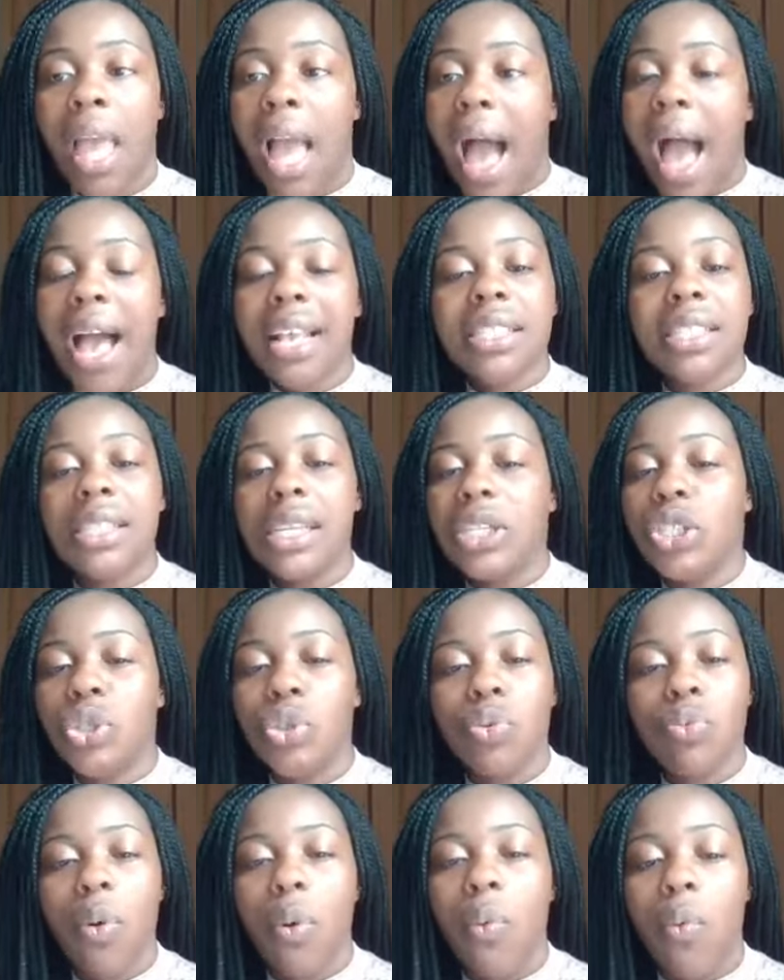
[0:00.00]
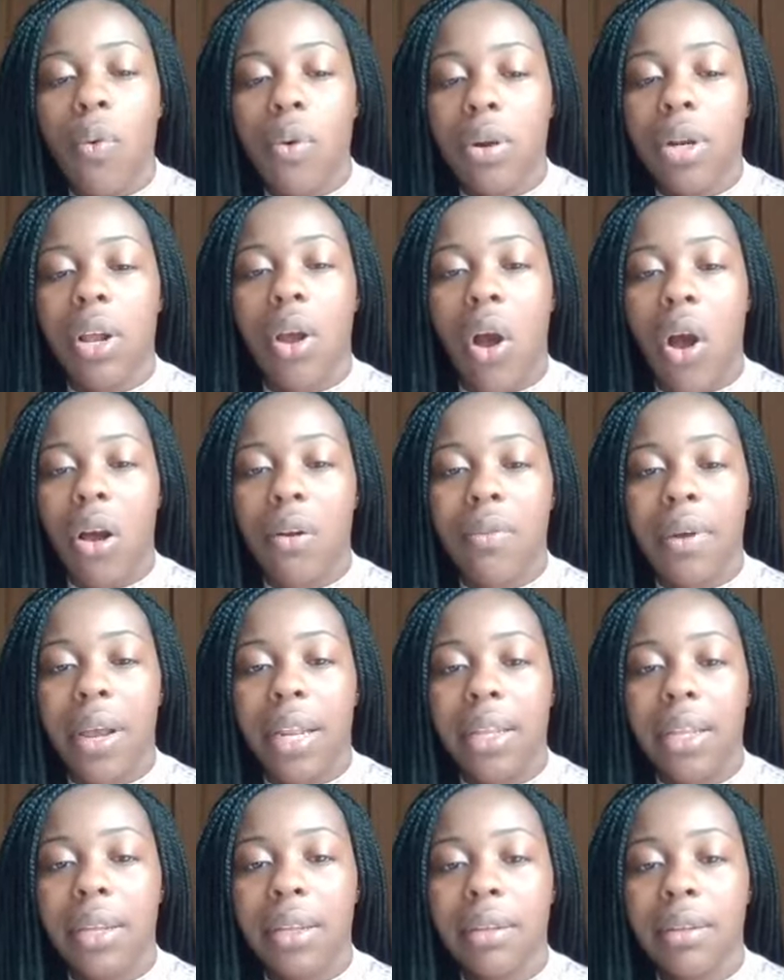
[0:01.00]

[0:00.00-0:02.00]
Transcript: I sent you a warning already.